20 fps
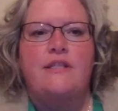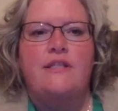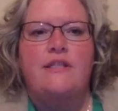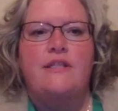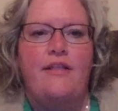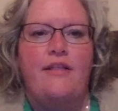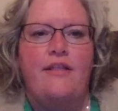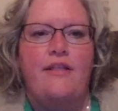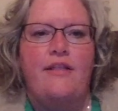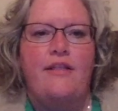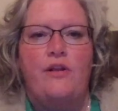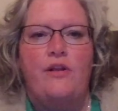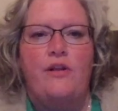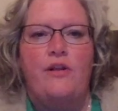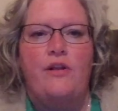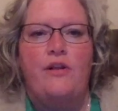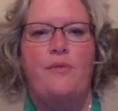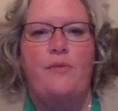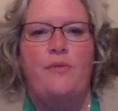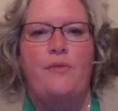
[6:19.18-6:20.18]
the only
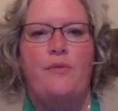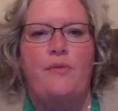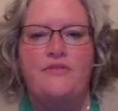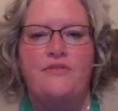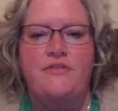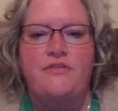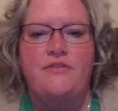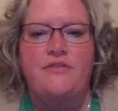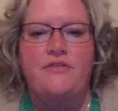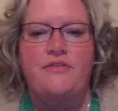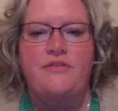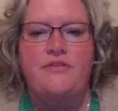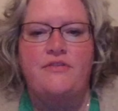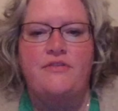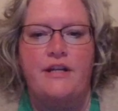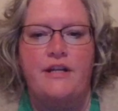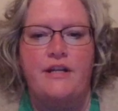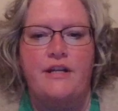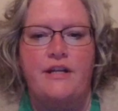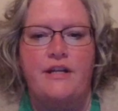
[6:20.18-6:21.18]
thing we have to fear
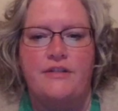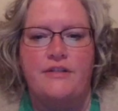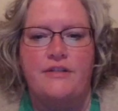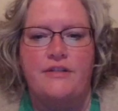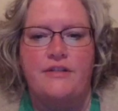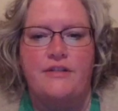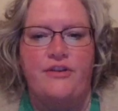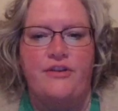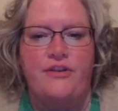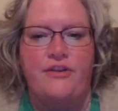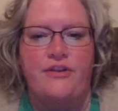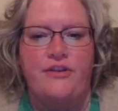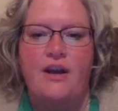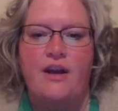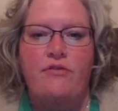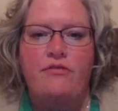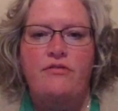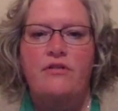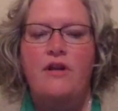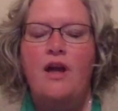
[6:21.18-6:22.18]
is fear itself.
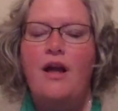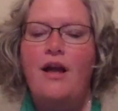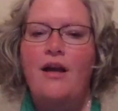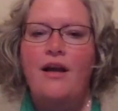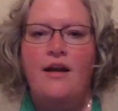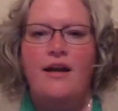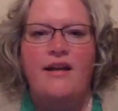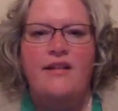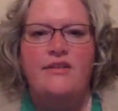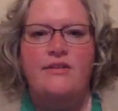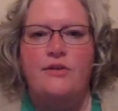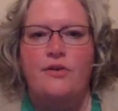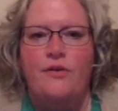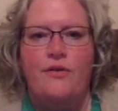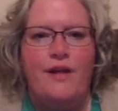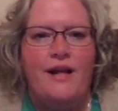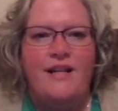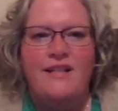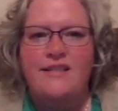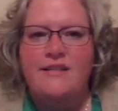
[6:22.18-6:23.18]
And so
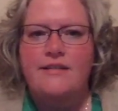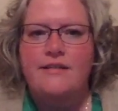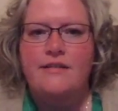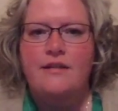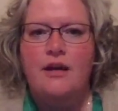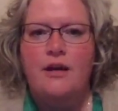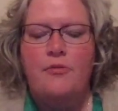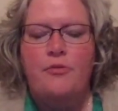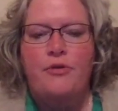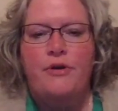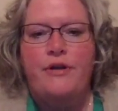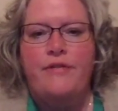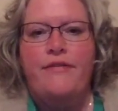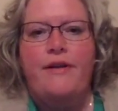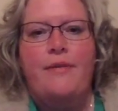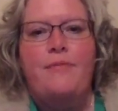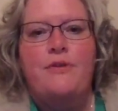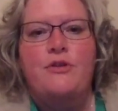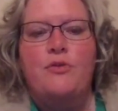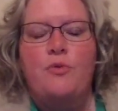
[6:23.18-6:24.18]
that's a pretty
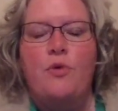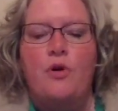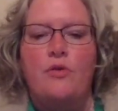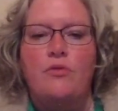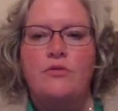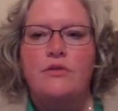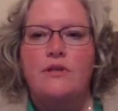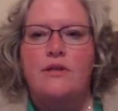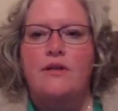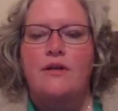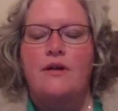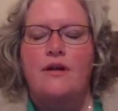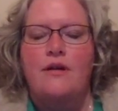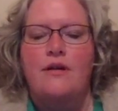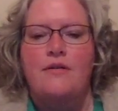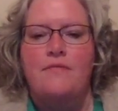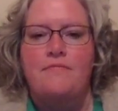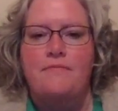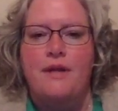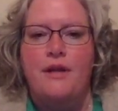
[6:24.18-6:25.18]
famous quote
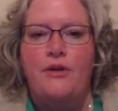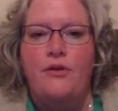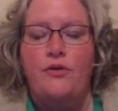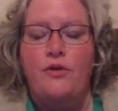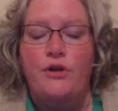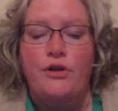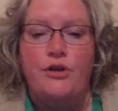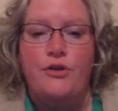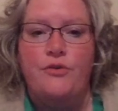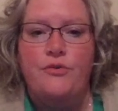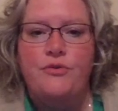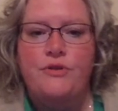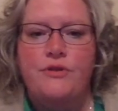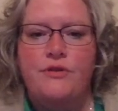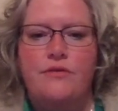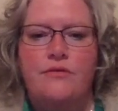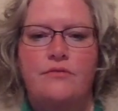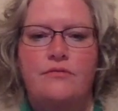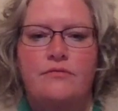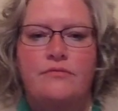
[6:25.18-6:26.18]
that you could use.
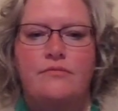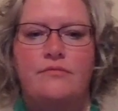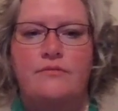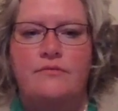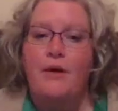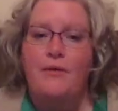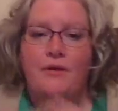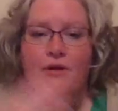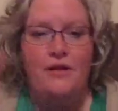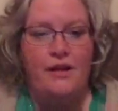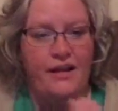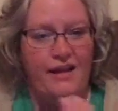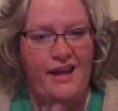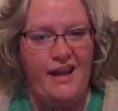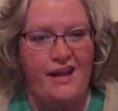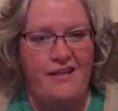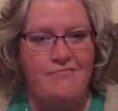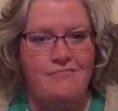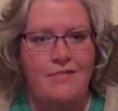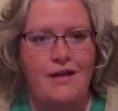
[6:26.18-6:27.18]

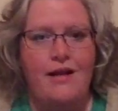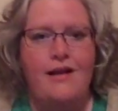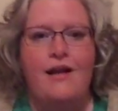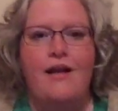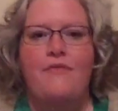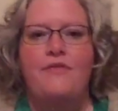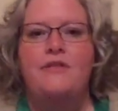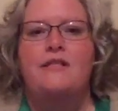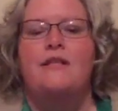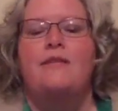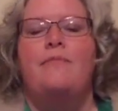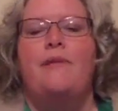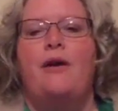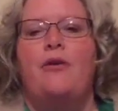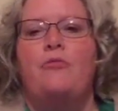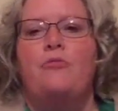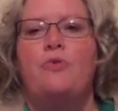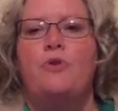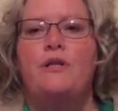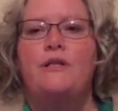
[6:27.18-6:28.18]
I'd have this in a
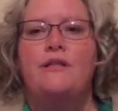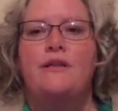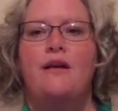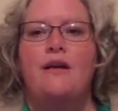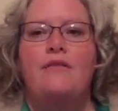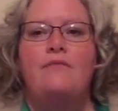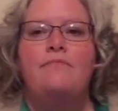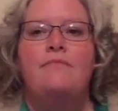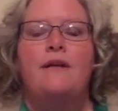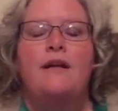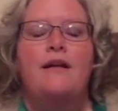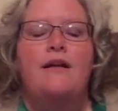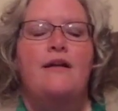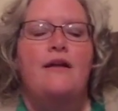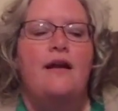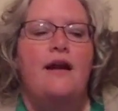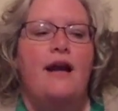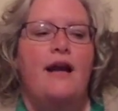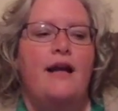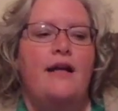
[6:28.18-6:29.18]
PowerPoint slide.
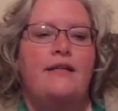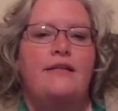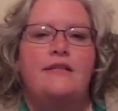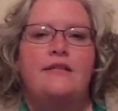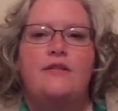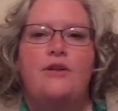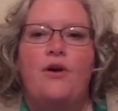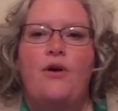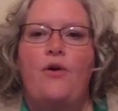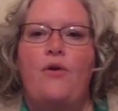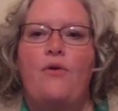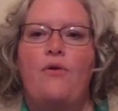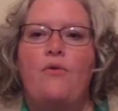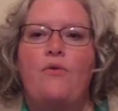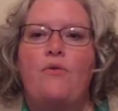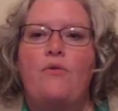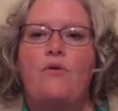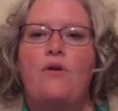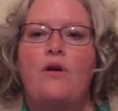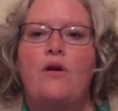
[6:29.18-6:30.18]
And
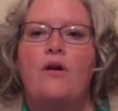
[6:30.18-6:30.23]
so